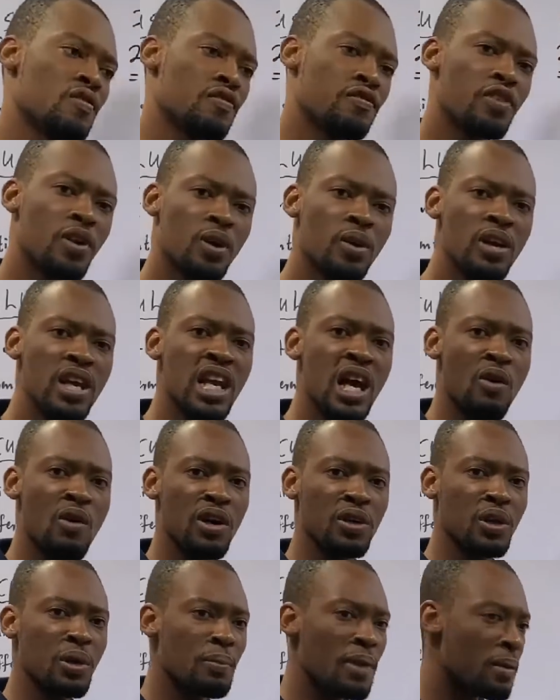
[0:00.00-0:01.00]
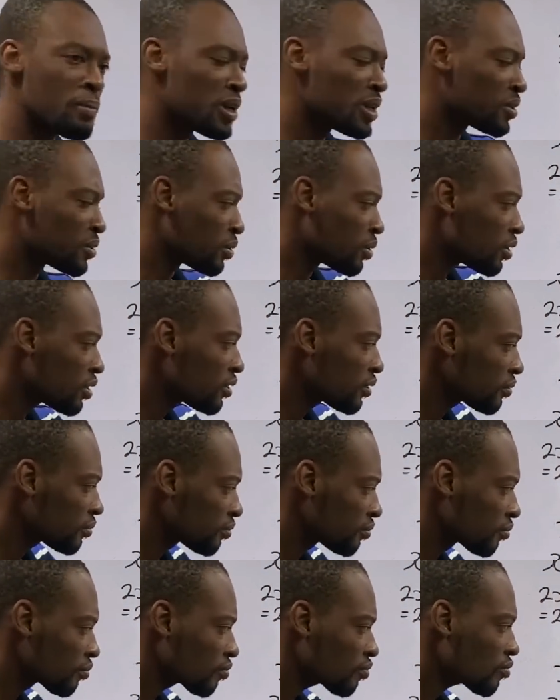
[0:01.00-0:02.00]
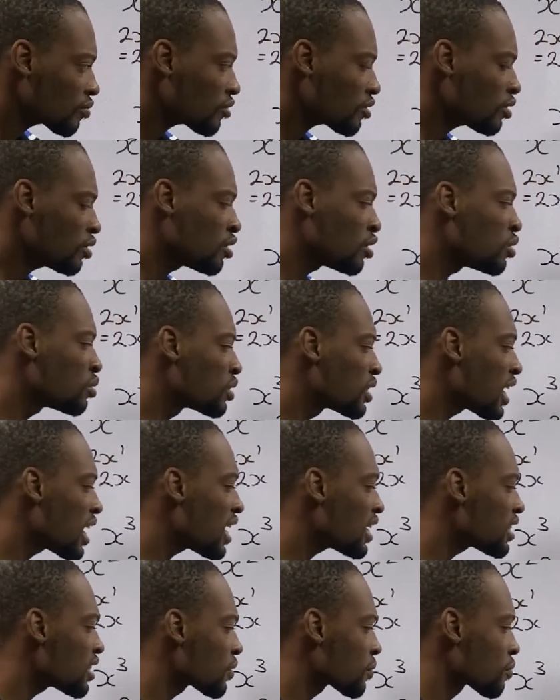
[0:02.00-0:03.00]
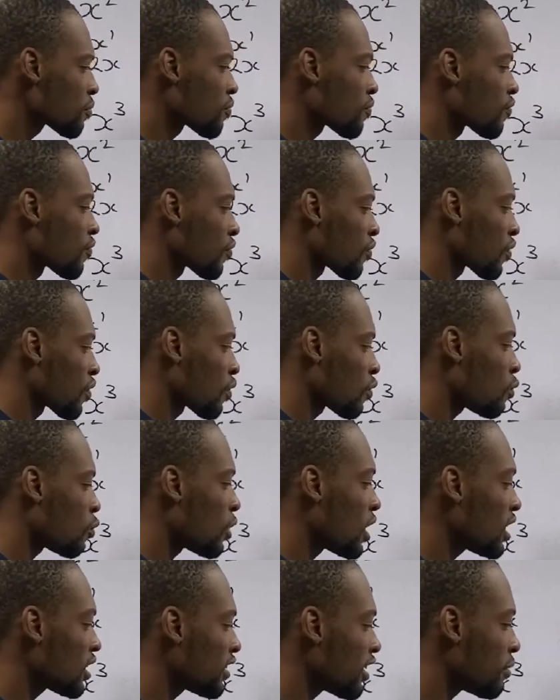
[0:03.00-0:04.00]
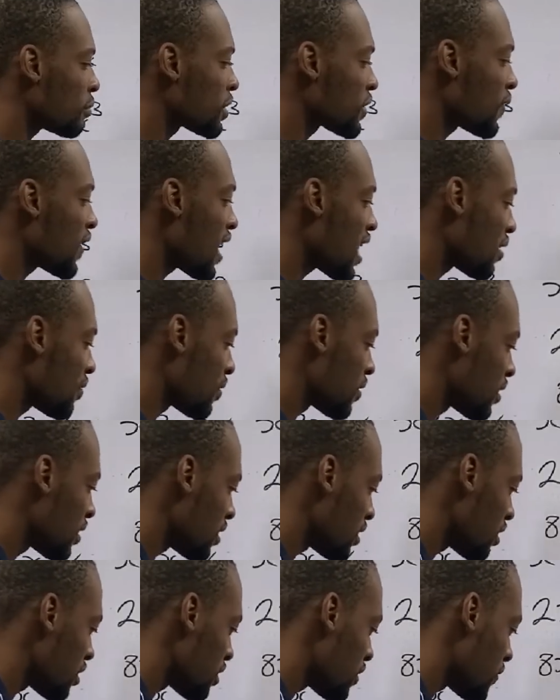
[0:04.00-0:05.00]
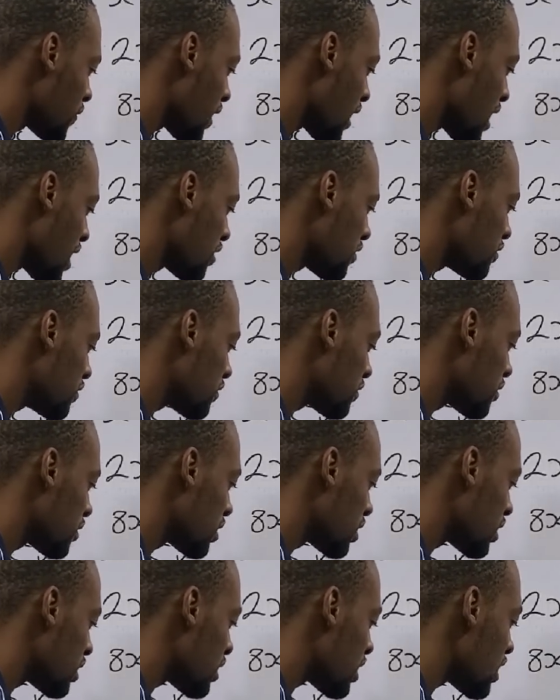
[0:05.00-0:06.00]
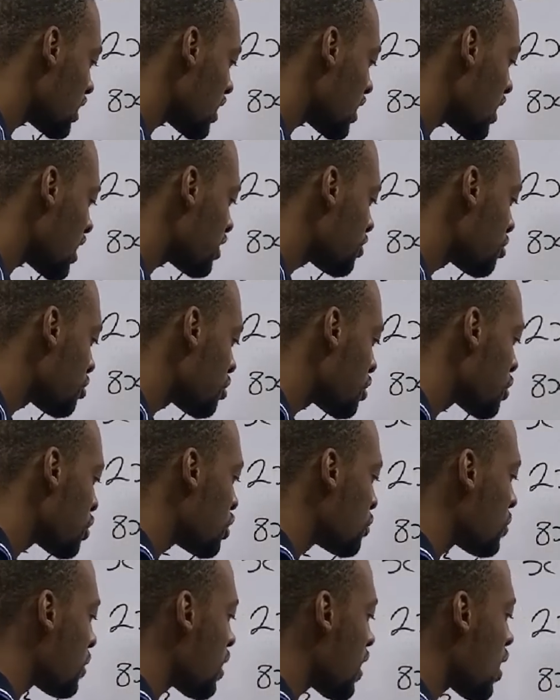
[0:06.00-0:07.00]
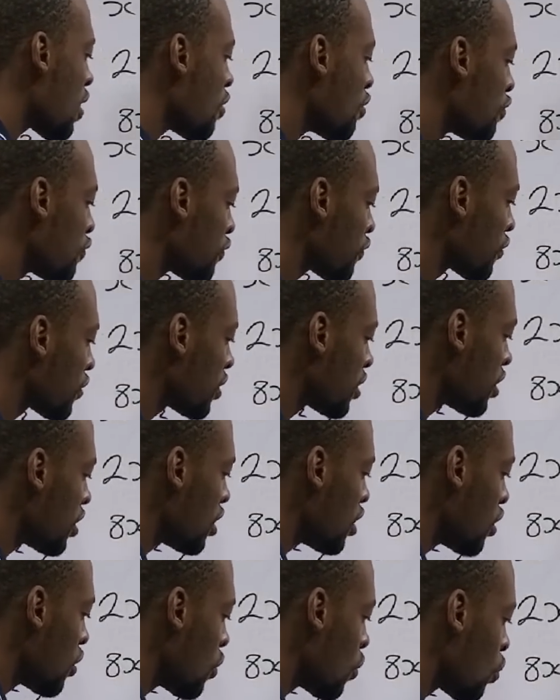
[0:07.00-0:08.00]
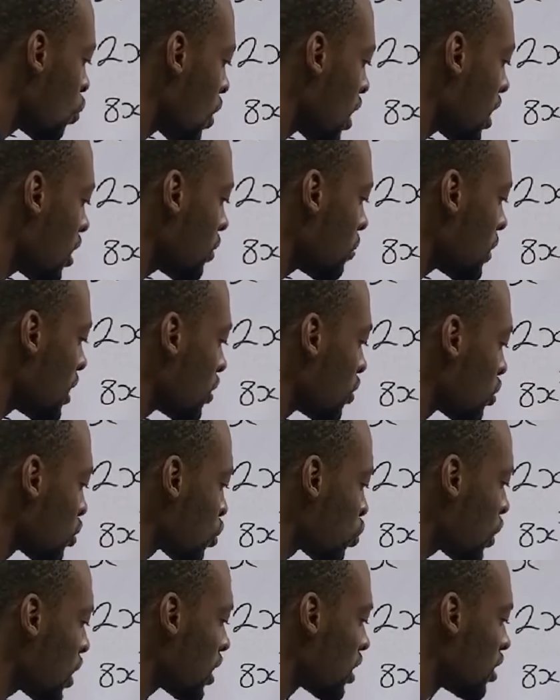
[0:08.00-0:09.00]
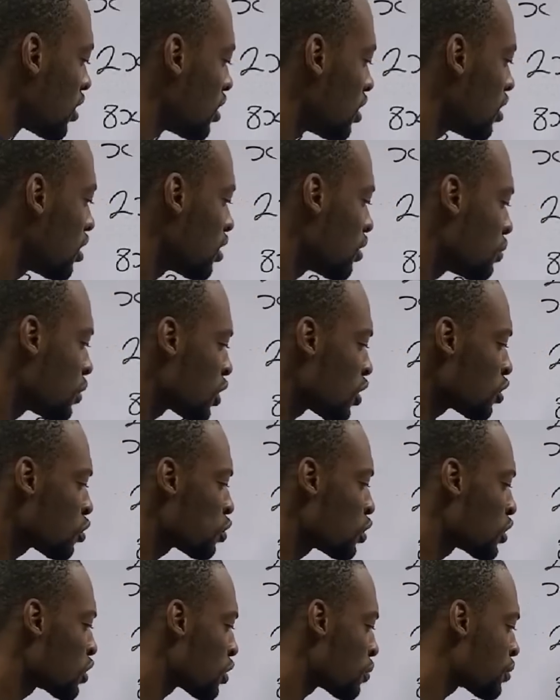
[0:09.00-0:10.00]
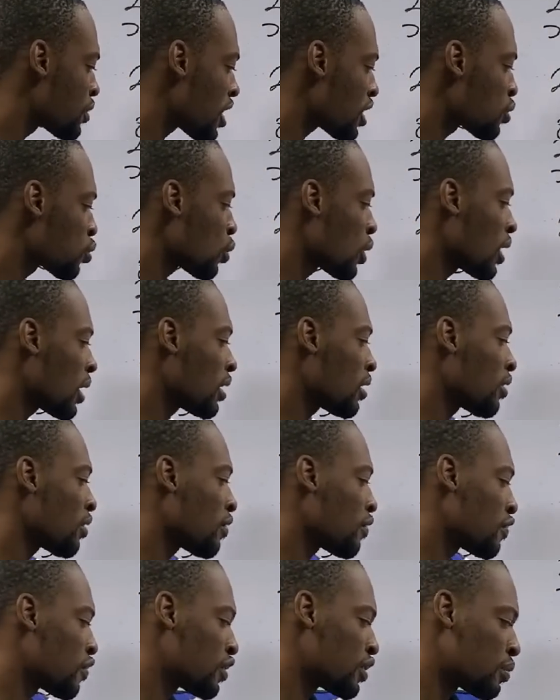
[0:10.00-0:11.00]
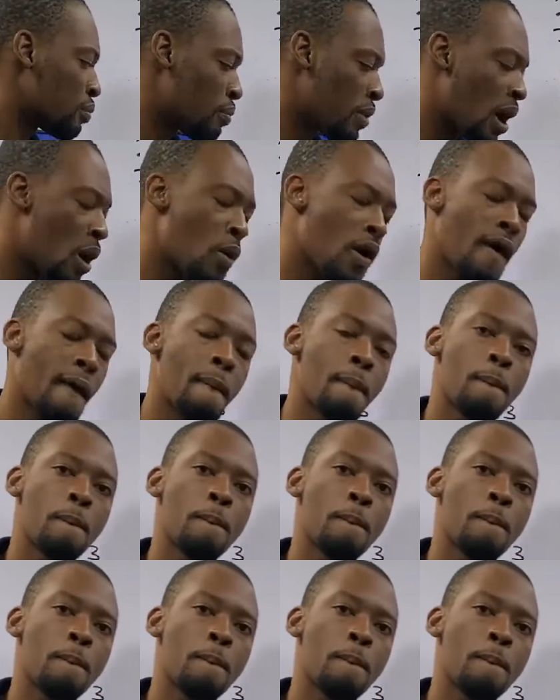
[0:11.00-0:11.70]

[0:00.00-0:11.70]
following our normal method, you get one times five is five, then S raised to the power of one minus one, because we subtract one from the power.